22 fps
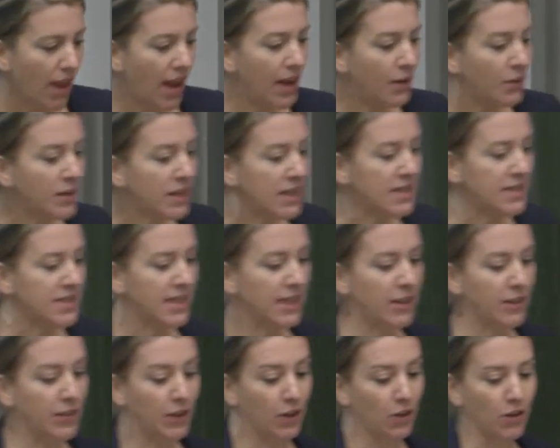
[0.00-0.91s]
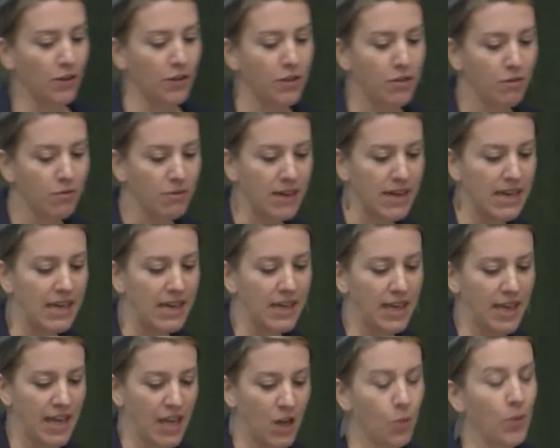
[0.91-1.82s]
I really see that there are
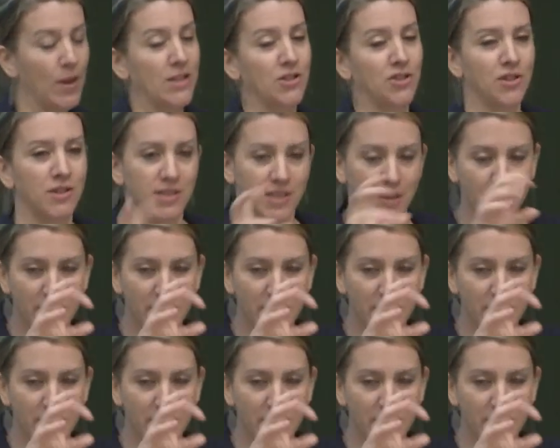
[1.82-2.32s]
three key questions.